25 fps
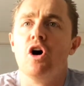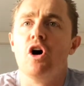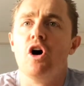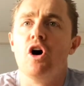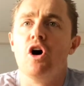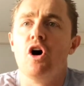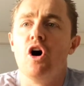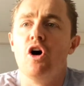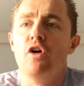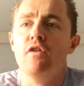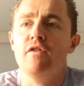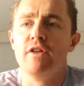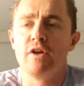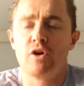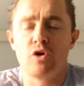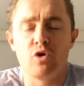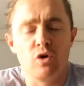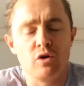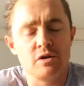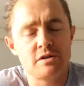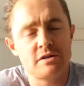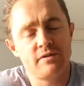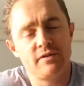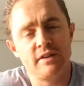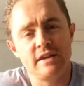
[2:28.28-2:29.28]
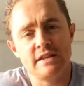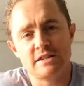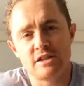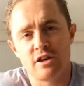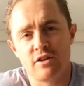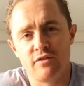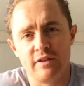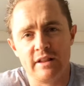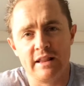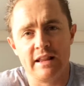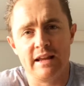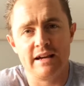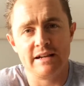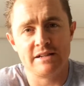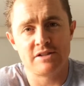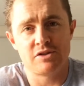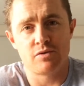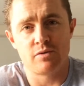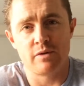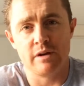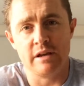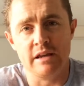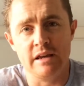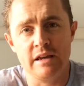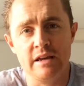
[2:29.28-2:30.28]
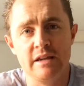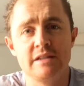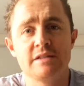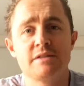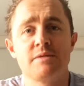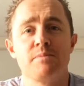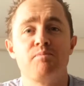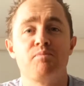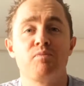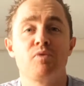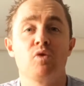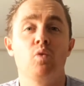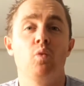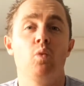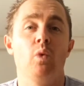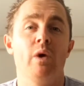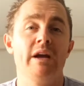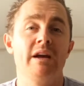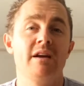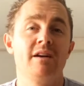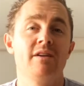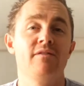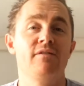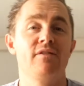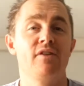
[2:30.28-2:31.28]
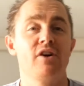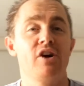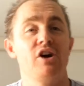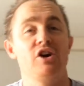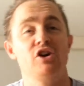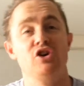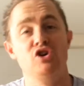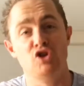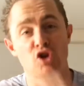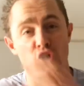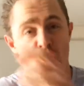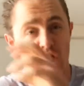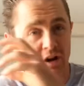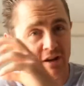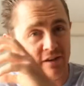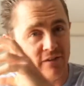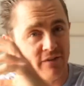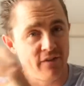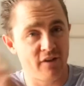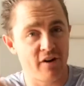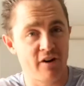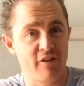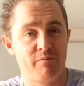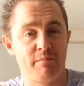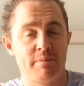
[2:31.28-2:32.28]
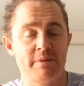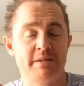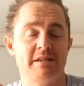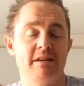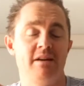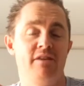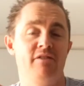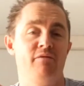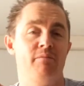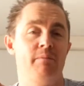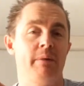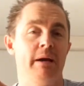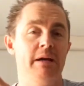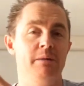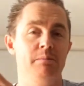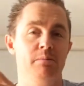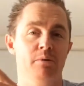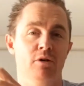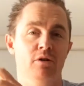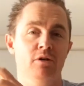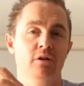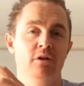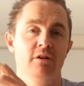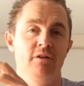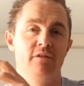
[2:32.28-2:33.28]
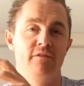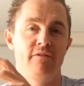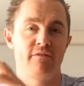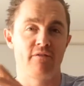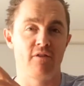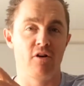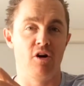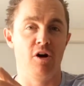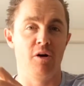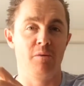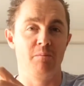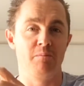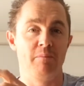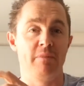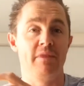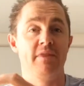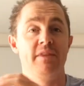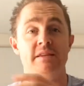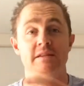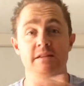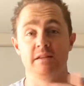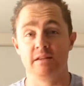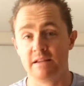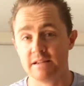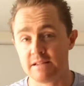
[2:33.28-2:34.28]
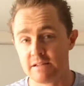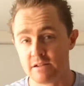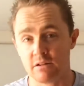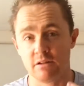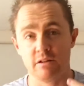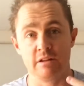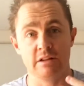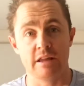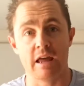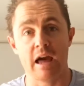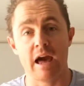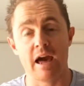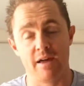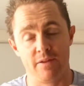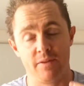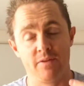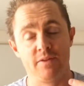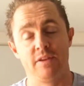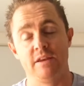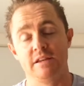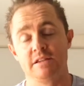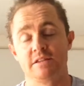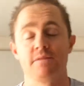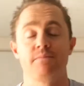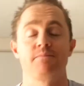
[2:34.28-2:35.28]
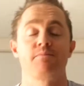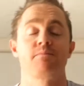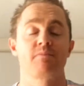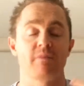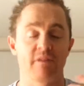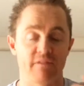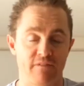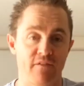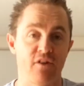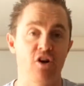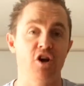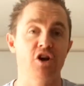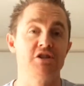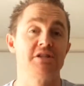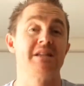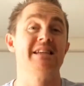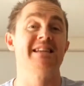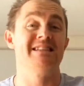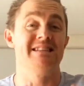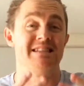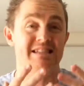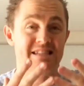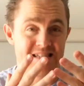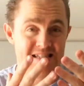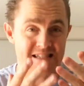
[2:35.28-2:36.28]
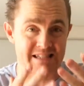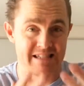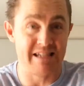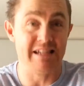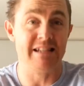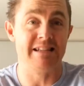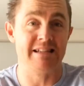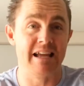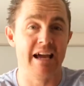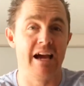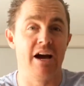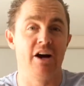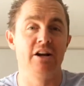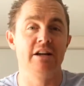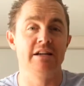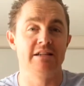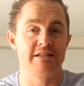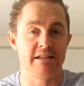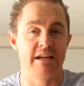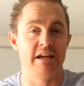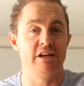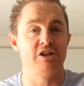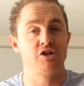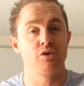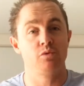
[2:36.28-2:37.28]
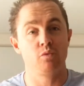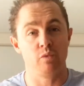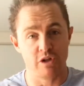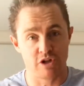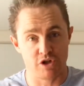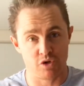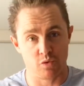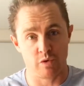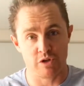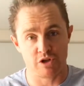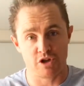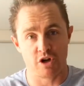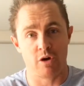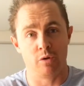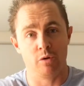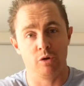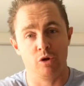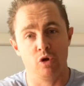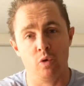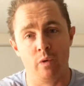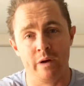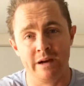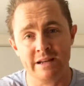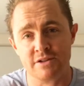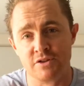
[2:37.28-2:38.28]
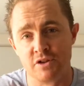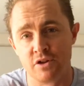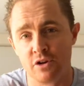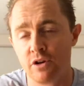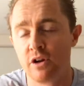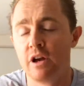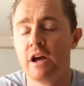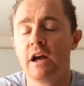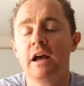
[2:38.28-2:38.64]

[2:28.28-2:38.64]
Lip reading: Over the course of this, over the last 3 years, we convert 95% of people from this first sit down session, which I will always do,